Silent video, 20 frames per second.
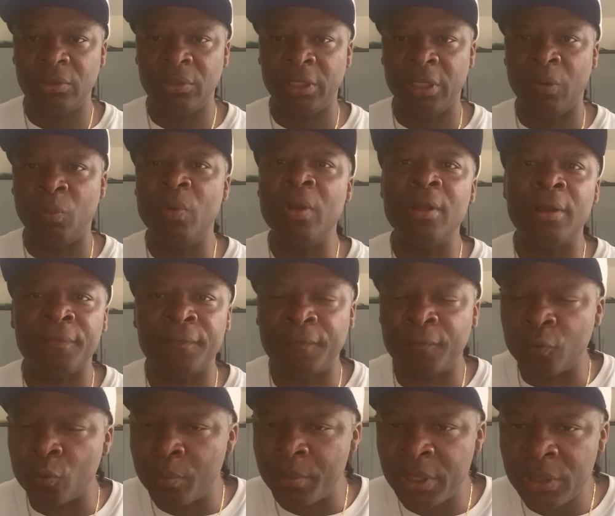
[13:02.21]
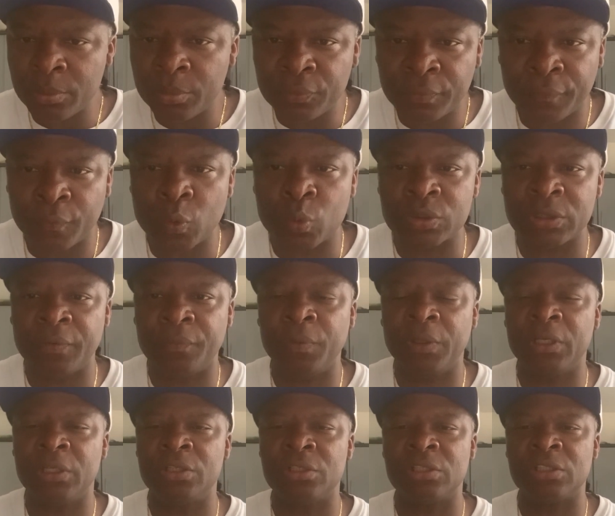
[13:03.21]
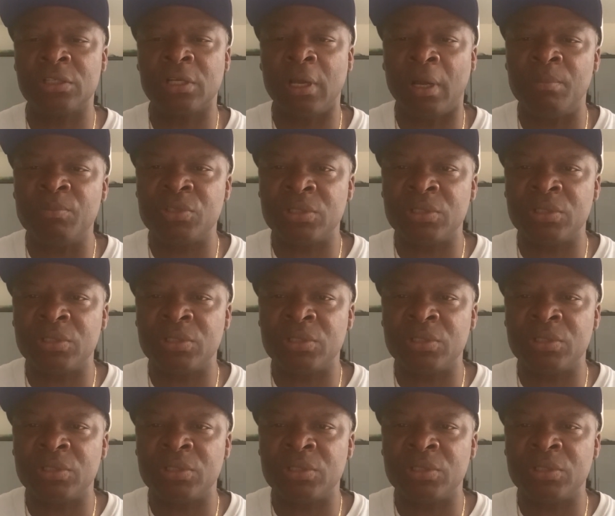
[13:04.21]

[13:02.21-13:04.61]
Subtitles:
We're a formidable force if we can just come